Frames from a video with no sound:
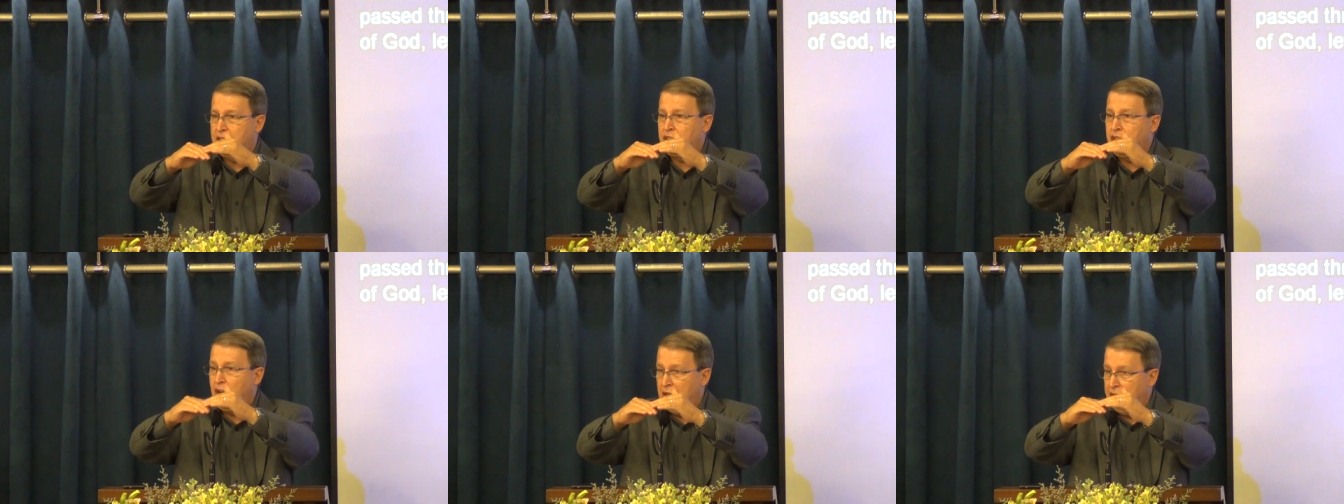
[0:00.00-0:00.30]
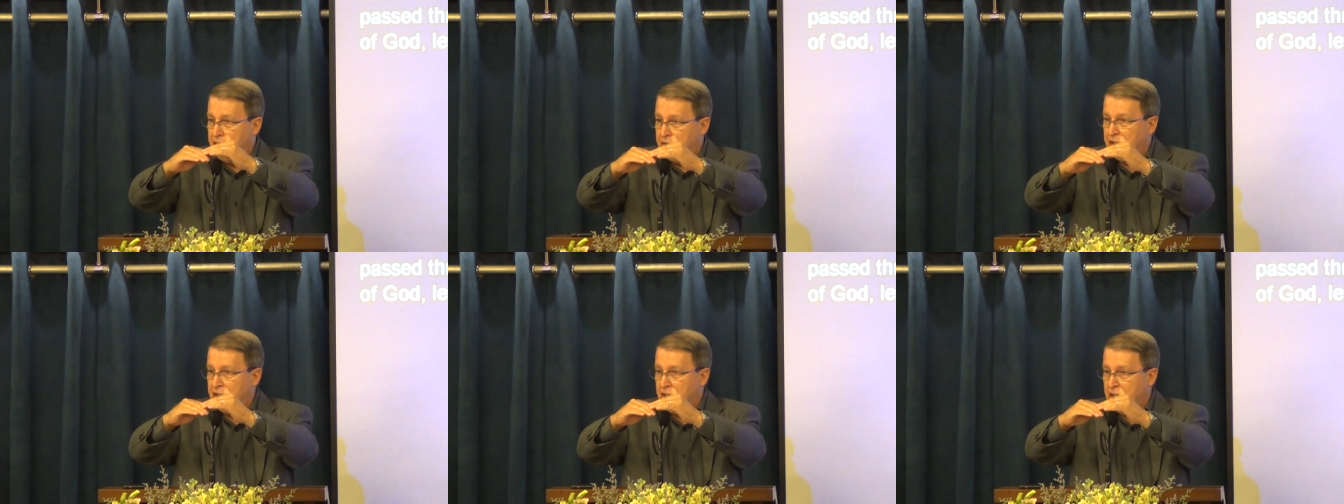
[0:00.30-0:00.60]

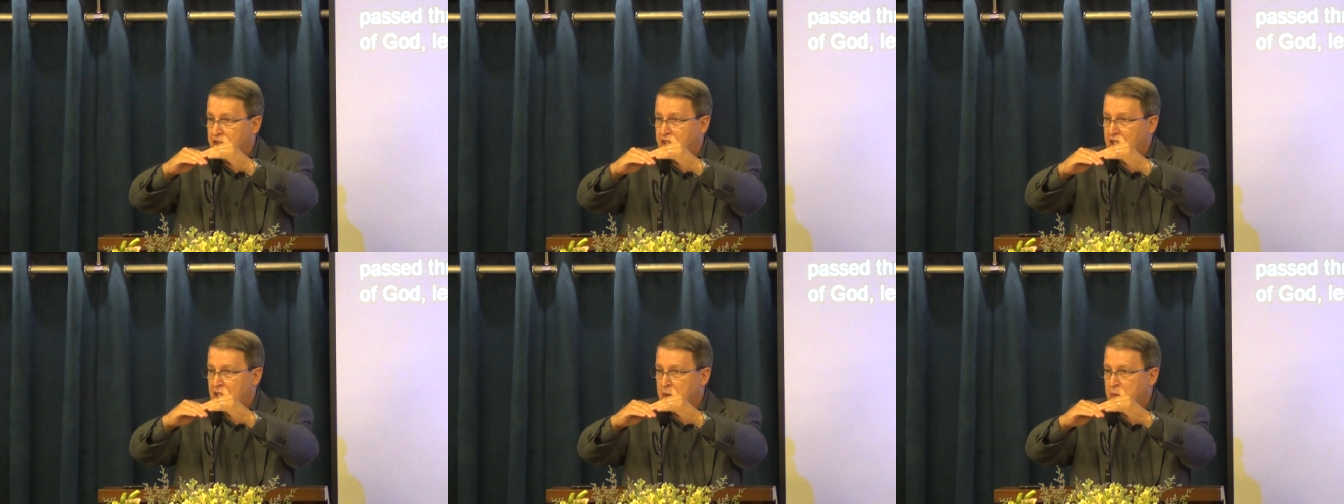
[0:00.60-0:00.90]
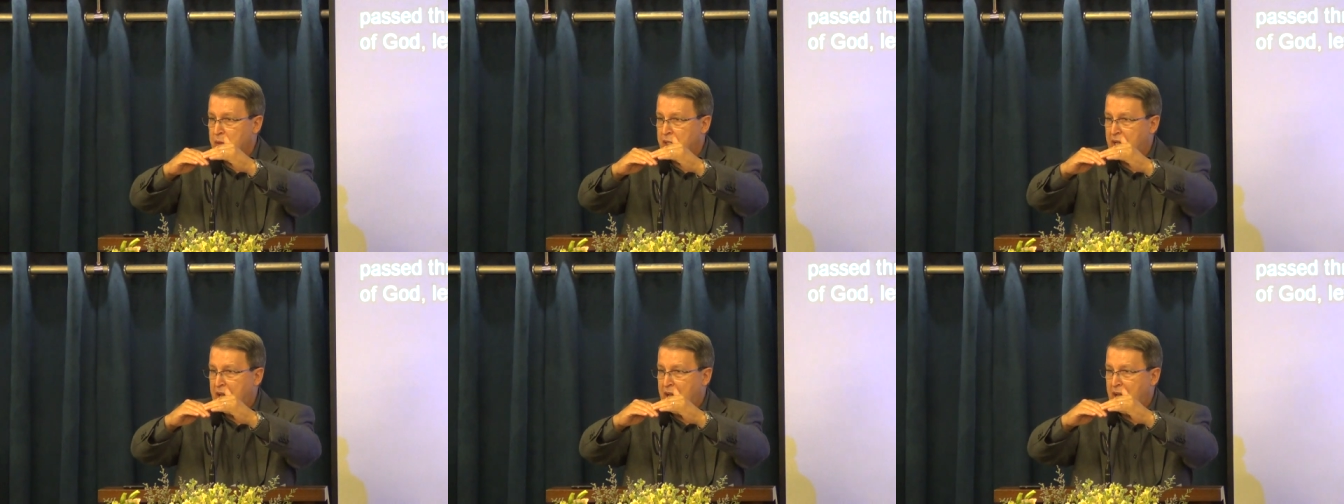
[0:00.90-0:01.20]
confidence that
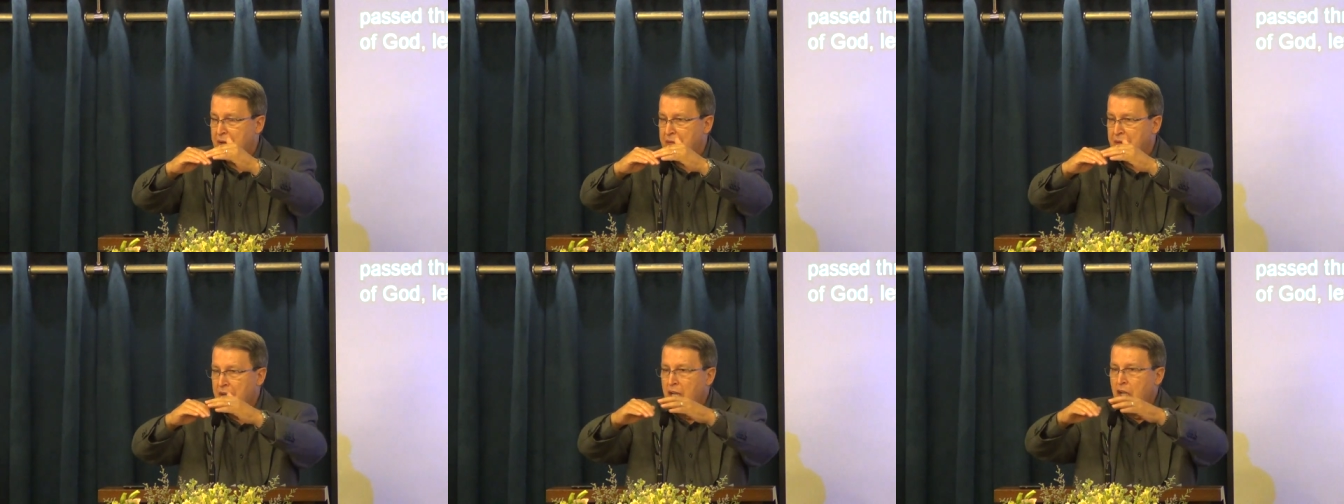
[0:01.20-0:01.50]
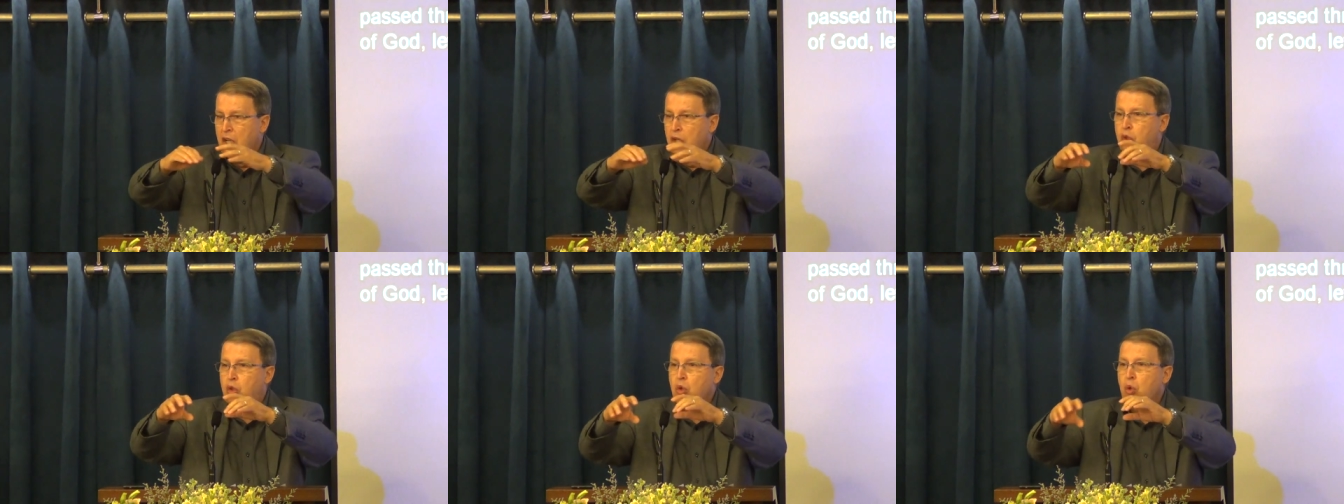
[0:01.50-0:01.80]
we have,
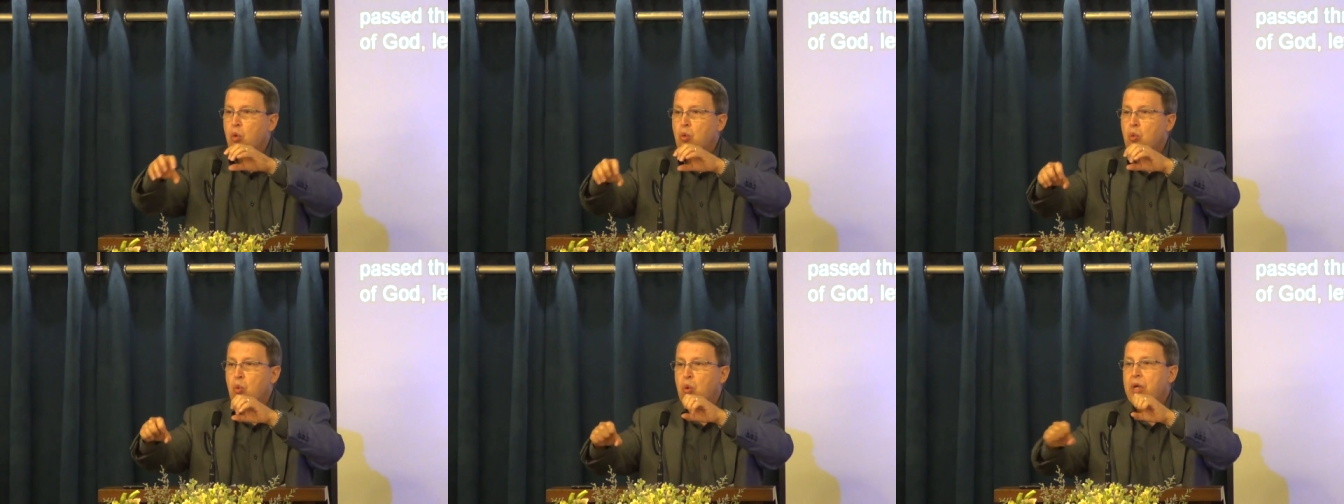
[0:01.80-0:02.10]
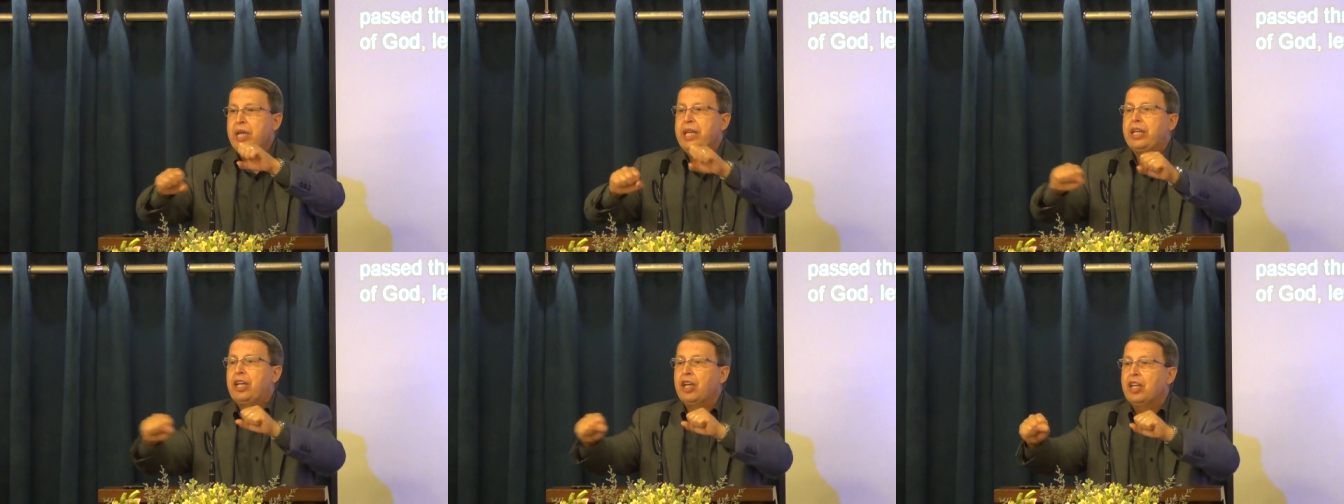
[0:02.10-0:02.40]
to
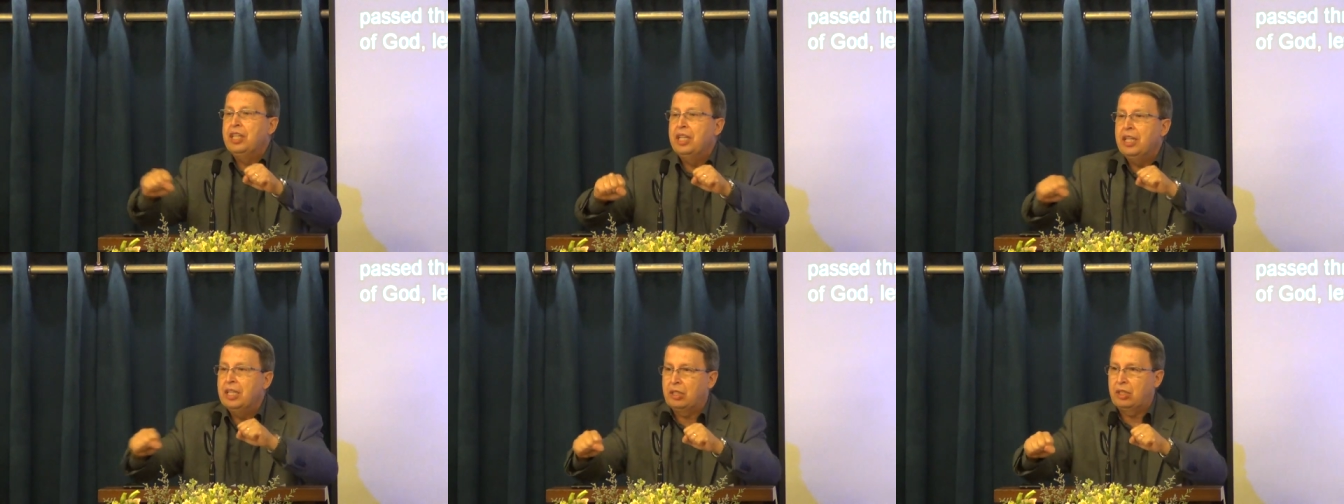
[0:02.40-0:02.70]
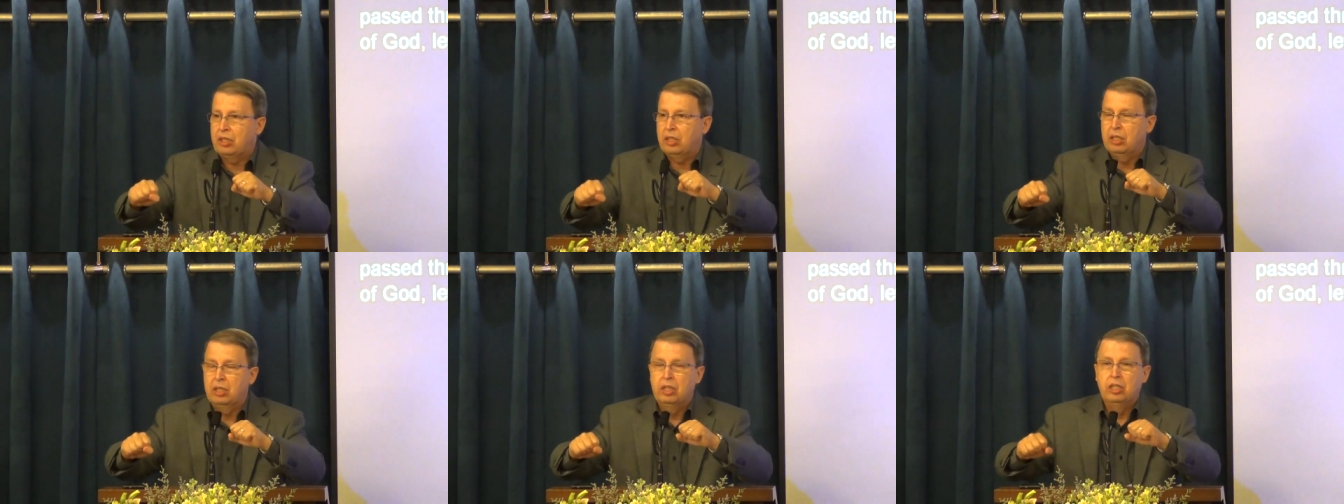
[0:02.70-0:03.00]
weaken
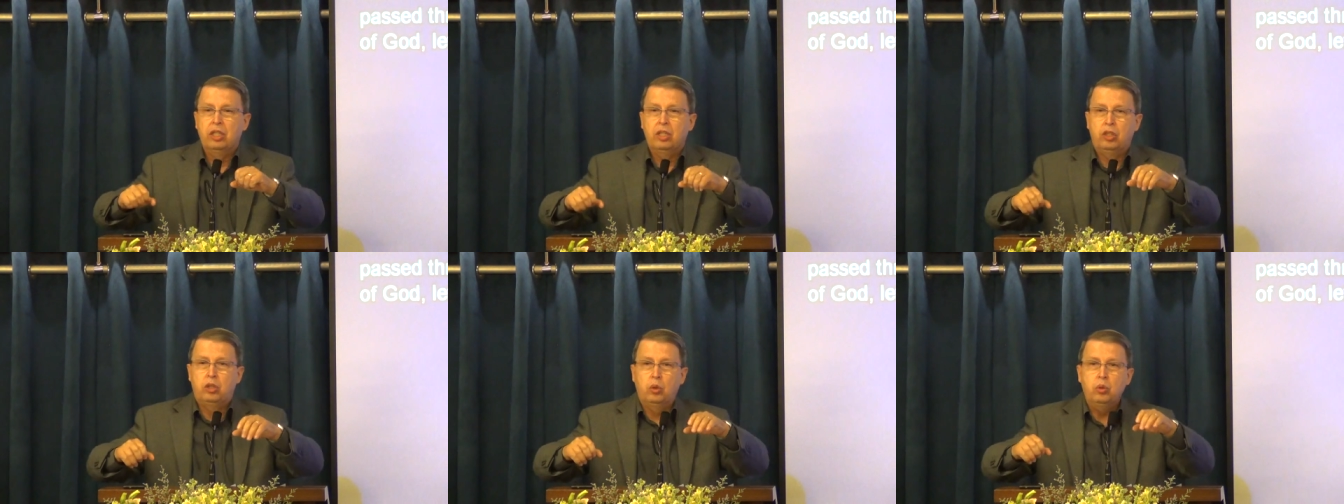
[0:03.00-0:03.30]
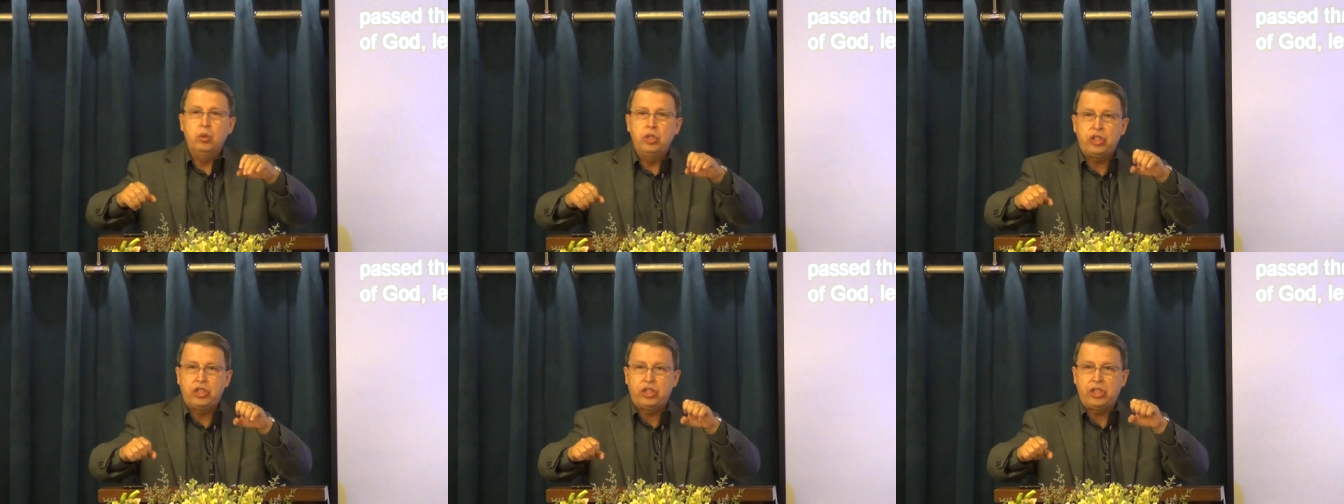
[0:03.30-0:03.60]
it,
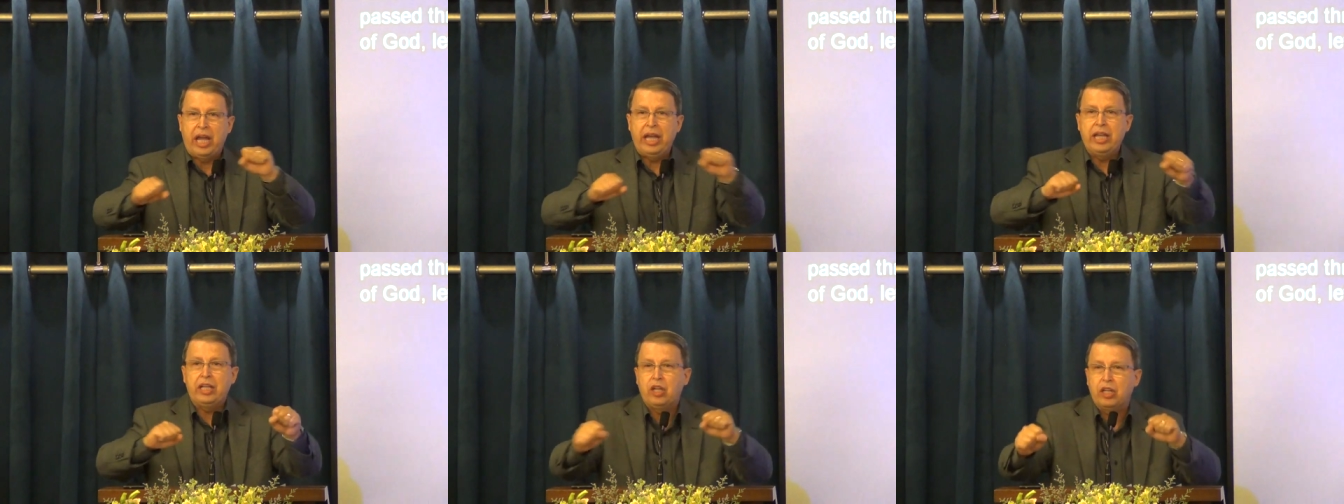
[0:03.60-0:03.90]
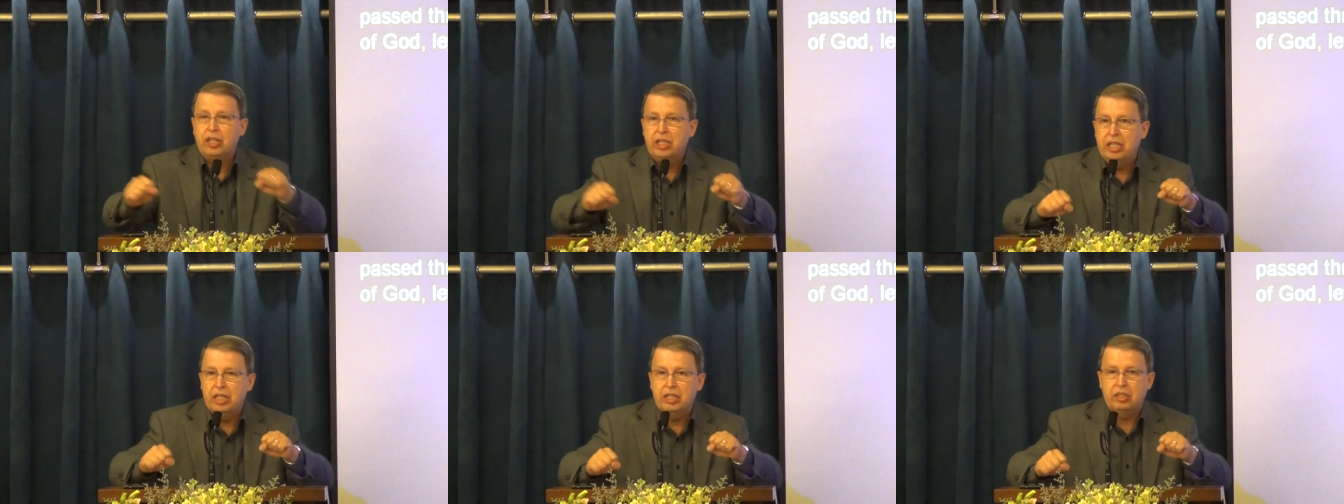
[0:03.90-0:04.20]
to
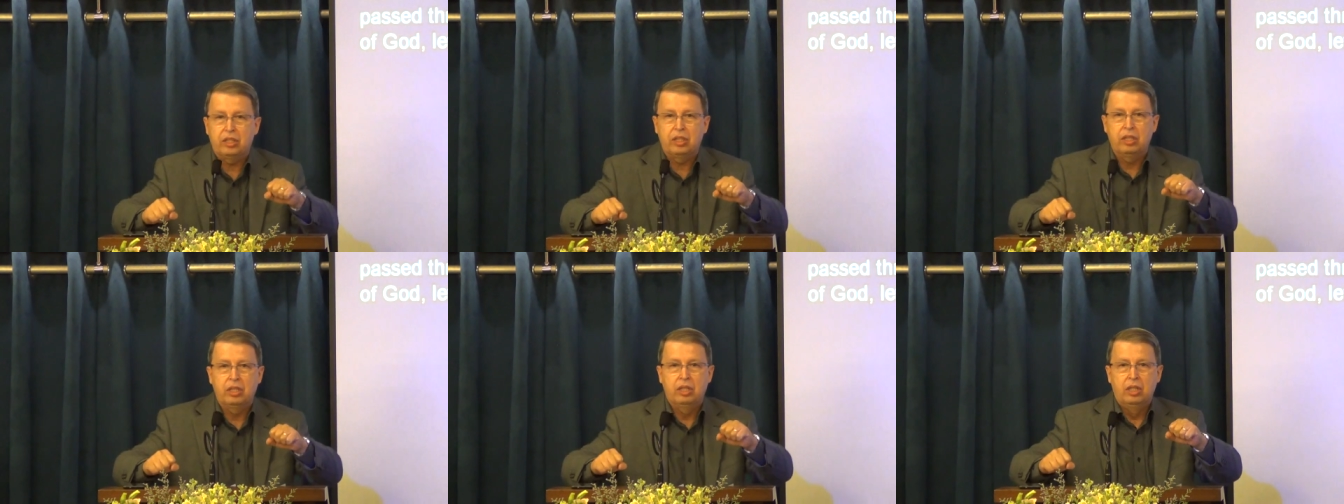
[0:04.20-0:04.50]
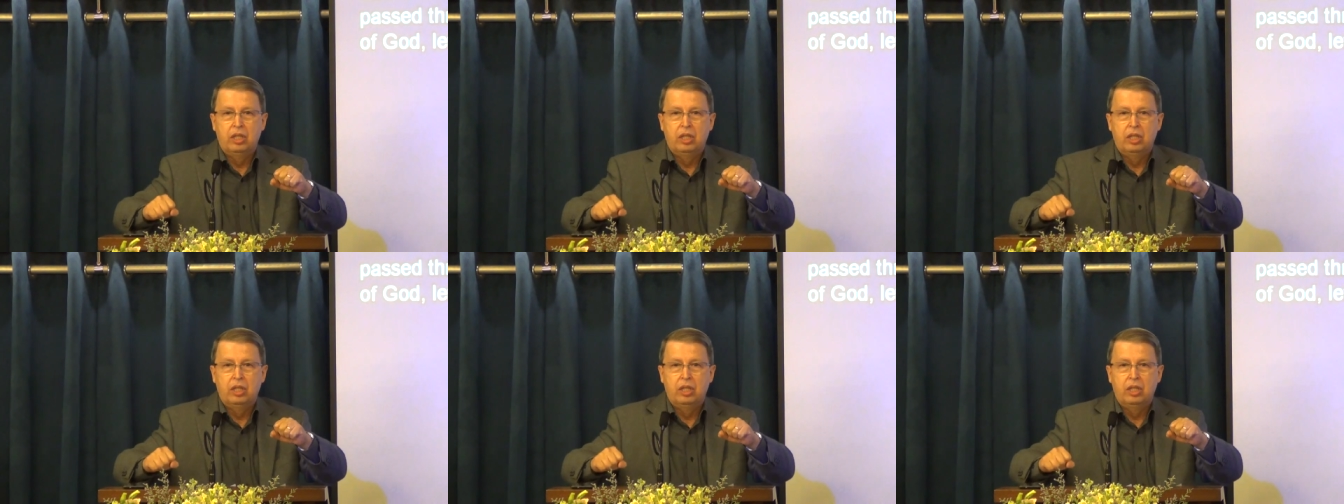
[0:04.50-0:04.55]
shaken it,